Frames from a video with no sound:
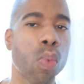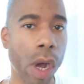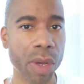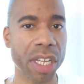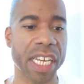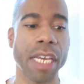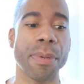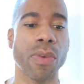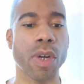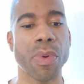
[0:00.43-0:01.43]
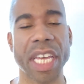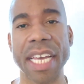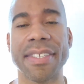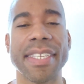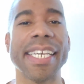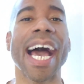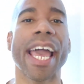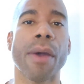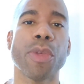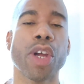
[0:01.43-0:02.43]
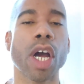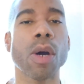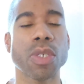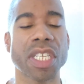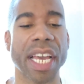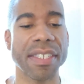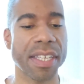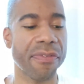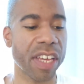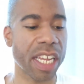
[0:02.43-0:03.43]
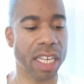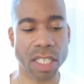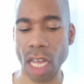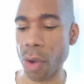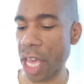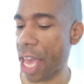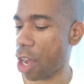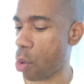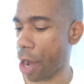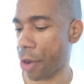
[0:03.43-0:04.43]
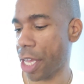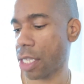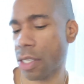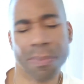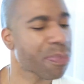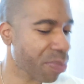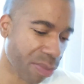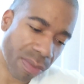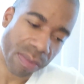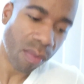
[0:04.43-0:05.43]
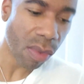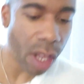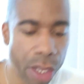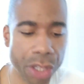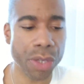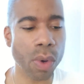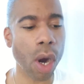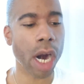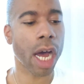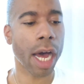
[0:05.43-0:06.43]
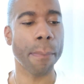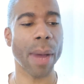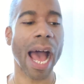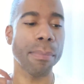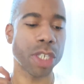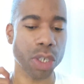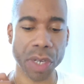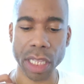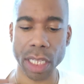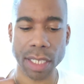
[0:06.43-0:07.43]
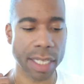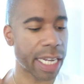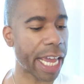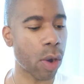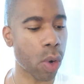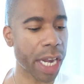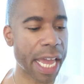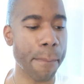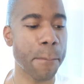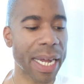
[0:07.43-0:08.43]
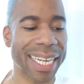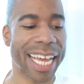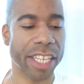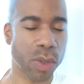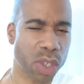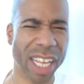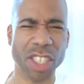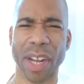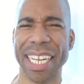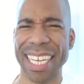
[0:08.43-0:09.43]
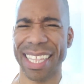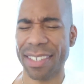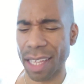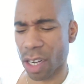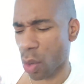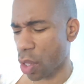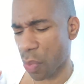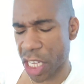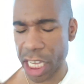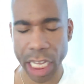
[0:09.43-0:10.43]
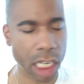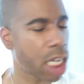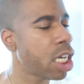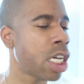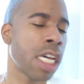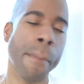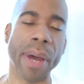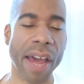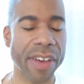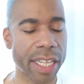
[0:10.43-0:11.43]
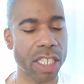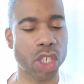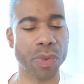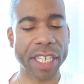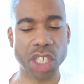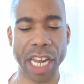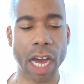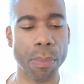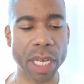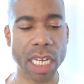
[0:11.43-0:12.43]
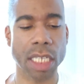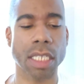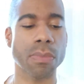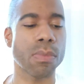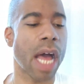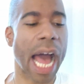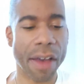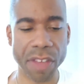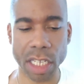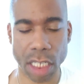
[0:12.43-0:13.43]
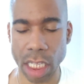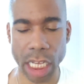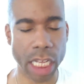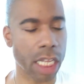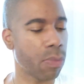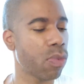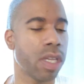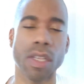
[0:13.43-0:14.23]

Welcome to Keeping It Real with KC. I am your host, KC Phoenix. Okay, Aquarius, you are up. I'm doing this today on a Monday. Usually I try to get these done on the weekend, but I've had to stretch it out because obviously it